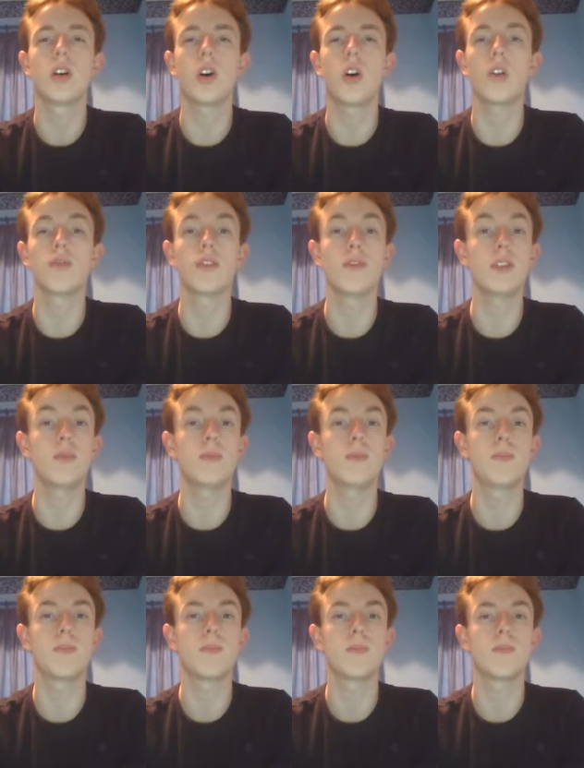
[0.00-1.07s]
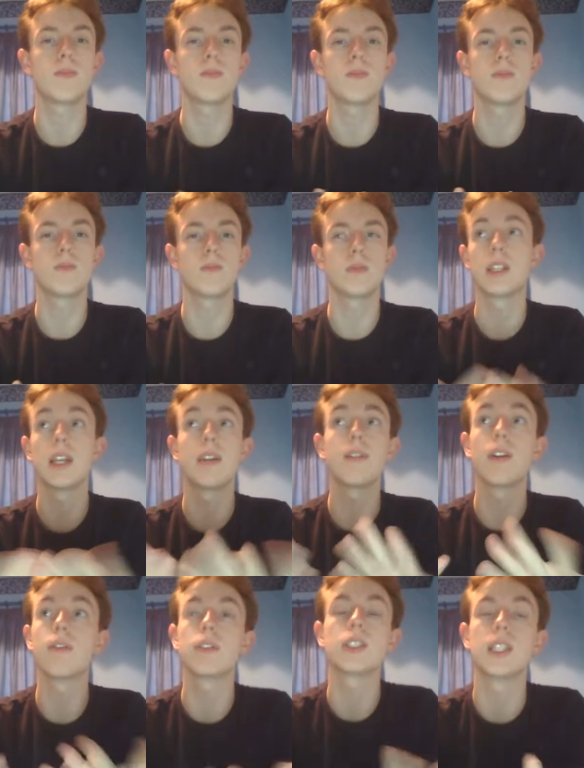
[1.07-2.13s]
horror film that I've
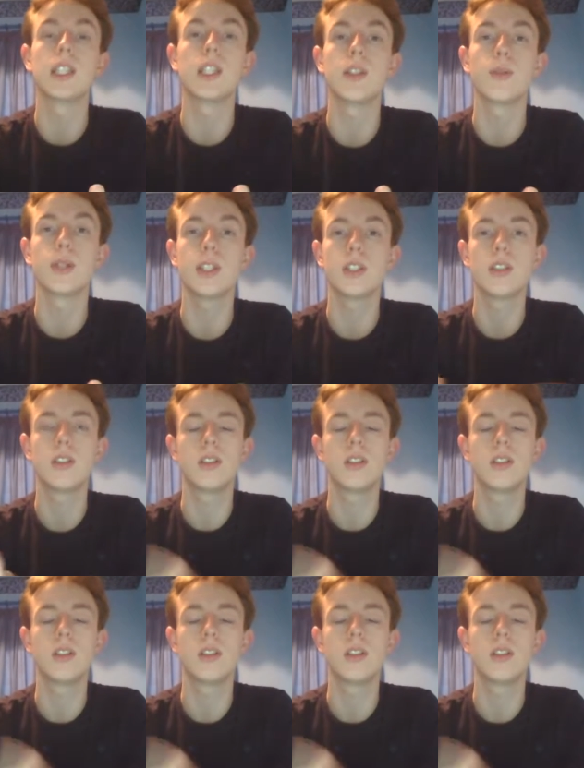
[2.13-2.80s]
ever seen, anyway.